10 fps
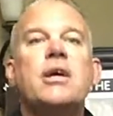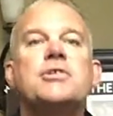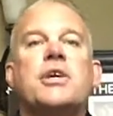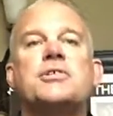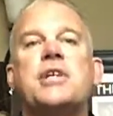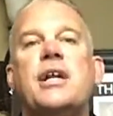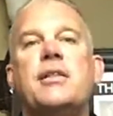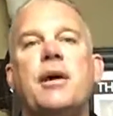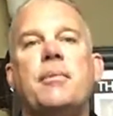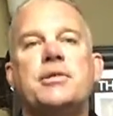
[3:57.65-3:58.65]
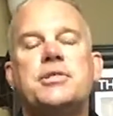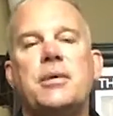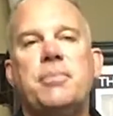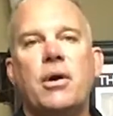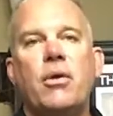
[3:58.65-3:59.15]
So I'll say to them, I
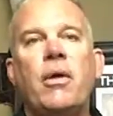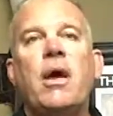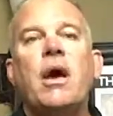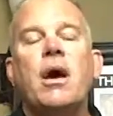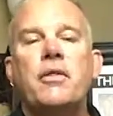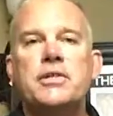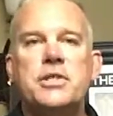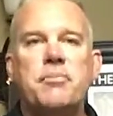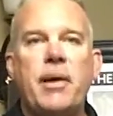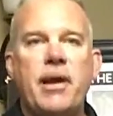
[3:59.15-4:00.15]
say, Bill, this is a